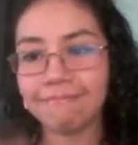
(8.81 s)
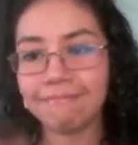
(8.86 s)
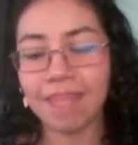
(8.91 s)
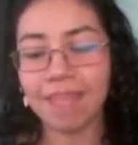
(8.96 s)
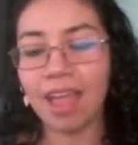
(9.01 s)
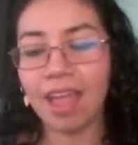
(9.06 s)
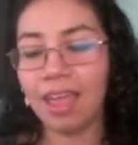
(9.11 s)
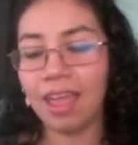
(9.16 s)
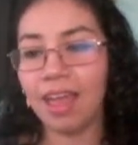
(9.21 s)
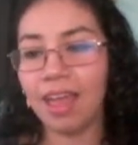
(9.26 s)

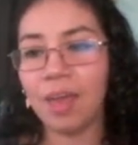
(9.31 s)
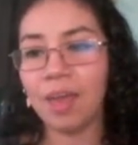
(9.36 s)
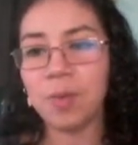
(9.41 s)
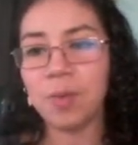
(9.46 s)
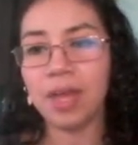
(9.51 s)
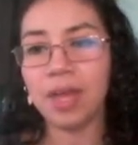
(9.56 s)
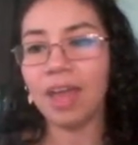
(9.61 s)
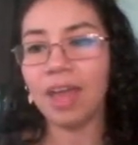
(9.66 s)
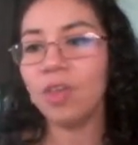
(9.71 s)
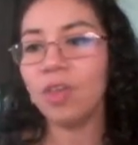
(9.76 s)

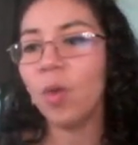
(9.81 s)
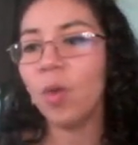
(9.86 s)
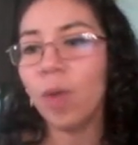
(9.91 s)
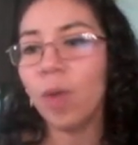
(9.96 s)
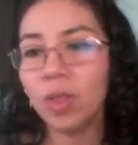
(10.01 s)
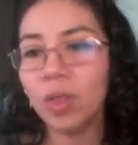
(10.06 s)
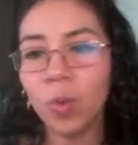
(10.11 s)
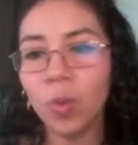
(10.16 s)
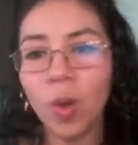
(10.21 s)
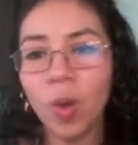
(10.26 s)
I don't
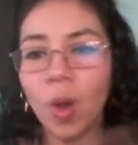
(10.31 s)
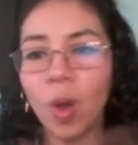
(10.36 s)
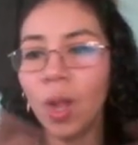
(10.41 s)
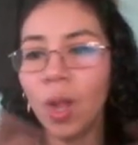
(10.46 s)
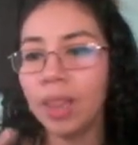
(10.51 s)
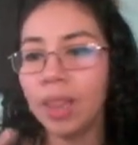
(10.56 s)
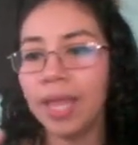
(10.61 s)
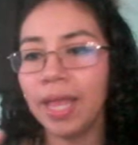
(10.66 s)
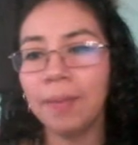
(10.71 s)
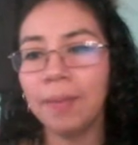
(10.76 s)
want to
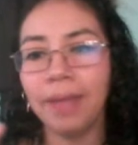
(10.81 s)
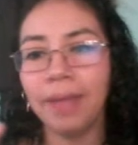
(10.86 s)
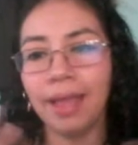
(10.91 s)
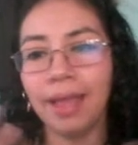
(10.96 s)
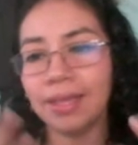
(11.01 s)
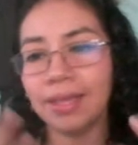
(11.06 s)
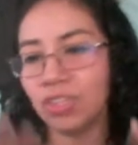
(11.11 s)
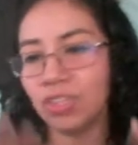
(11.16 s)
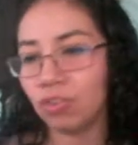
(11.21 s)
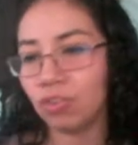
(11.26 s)
call them
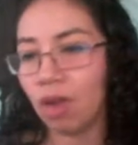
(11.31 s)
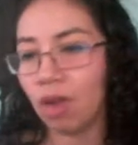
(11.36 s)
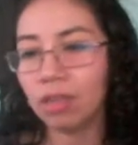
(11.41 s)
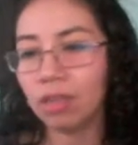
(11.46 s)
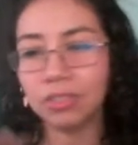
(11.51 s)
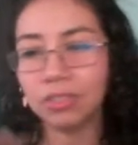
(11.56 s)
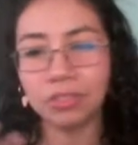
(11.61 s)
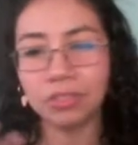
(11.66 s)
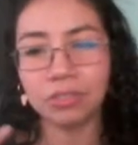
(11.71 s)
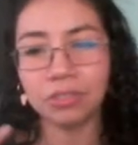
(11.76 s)
like
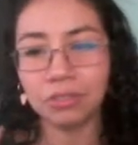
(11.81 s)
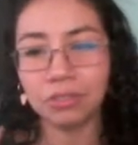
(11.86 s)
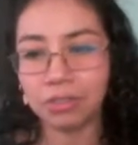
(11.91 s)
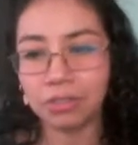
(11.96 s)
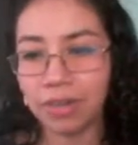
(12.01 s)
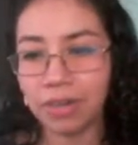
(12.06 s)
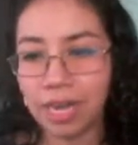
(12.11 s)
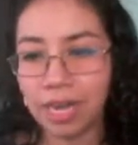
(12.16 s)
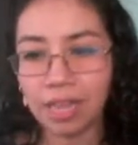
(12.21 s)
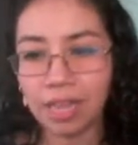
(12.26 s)
structures
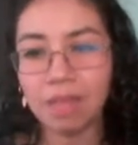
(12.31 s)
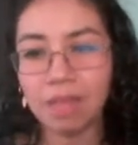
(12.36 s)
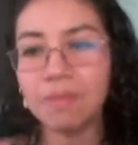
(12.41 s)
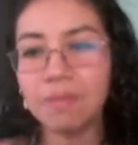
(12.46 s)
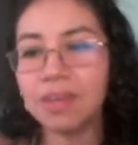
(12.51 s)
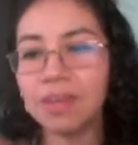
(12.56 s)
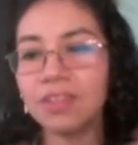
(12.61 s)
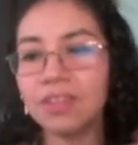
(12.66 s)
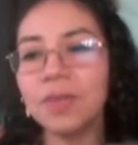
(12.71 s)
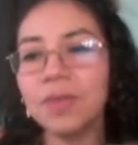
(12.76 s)
or anything
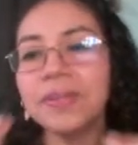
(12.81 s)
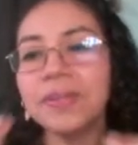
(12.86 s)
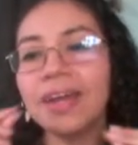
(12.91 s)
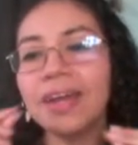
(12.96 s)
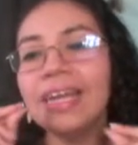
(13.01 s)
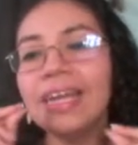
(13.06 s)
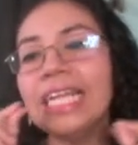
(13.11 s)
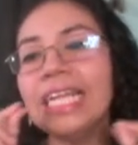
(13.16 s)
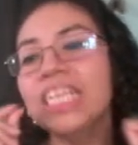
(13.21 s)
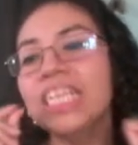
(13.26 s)
because those are
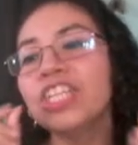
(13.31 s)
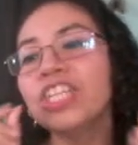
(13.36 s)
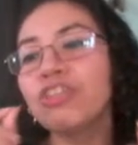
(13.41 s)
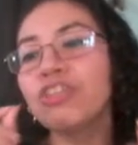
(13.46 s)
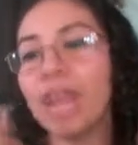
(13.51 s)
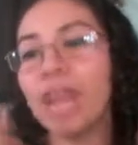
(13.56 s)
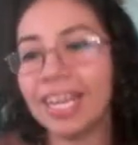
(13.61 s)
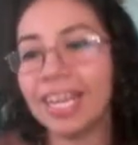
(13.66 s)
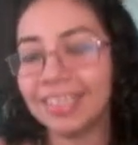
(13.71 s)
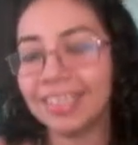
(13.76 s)
little
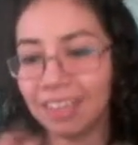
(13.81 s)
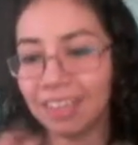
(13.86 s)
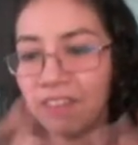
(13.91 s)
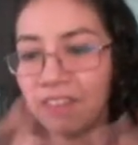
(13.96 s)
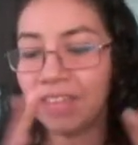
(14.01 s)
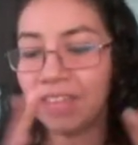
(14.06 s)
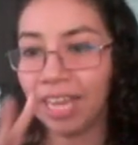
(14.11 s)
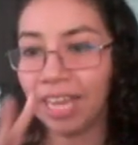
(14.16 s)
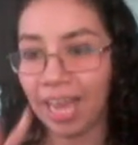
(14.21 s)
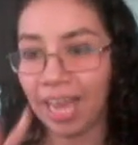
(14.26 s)
tricks
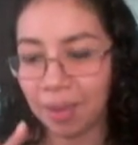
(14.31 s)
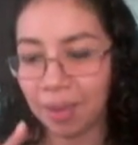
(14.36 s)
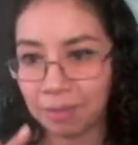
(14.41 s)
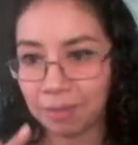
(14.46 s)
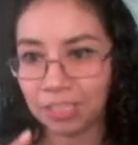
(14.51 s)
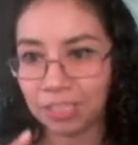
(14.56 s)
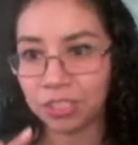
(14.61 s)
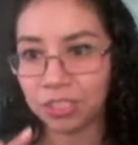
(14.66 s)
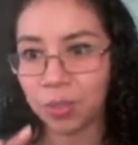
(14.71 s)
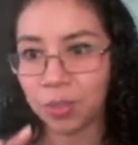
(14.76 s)
of the
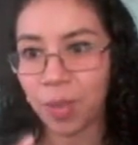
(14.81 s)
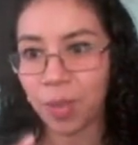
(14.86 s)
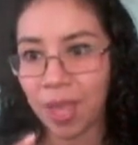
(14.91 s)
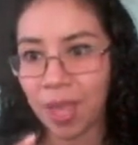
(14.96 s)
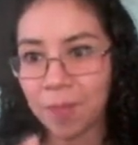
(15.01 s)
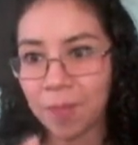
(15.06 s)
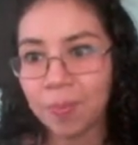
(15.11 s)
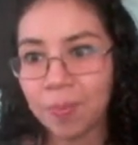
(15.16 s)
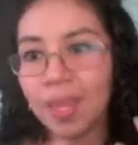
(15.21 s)
language. Okay.